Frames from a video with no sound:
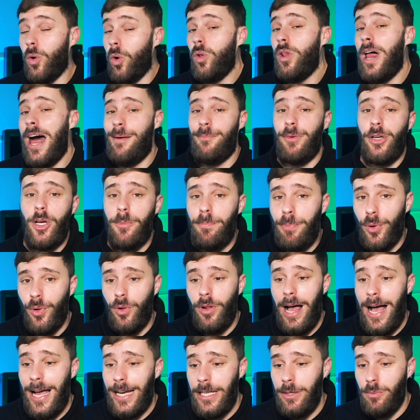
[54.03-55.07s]
all
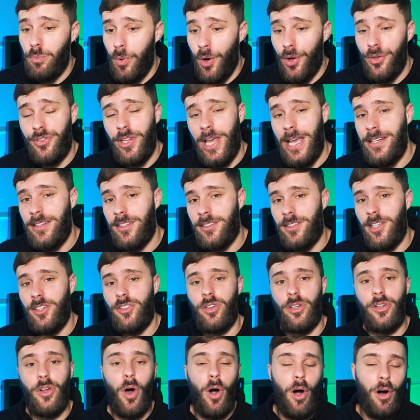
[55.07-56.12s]
amicable, and it was a
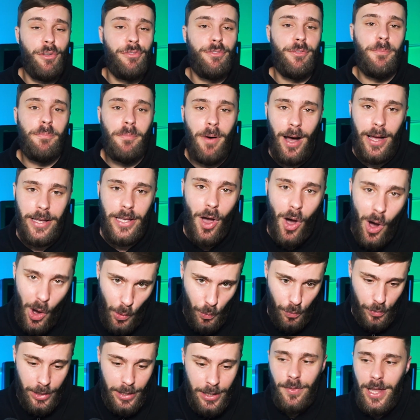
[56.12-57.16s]
decision of my
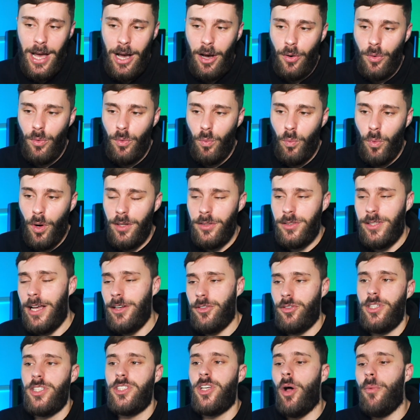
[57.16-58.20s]
own. Now, what's
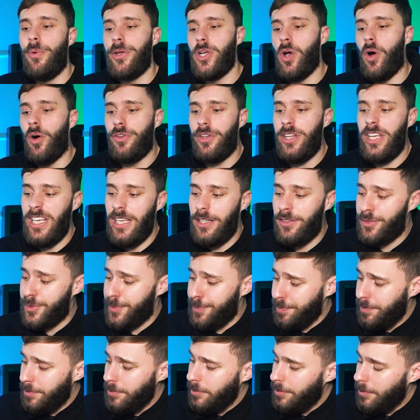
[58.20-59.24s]
actually going on
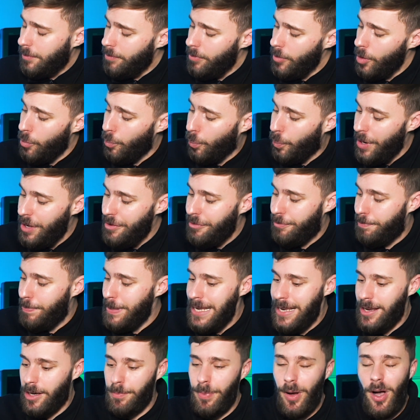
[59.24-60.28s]
is with
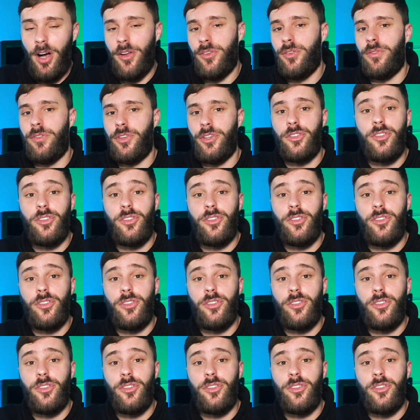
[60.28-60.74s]
being a part of the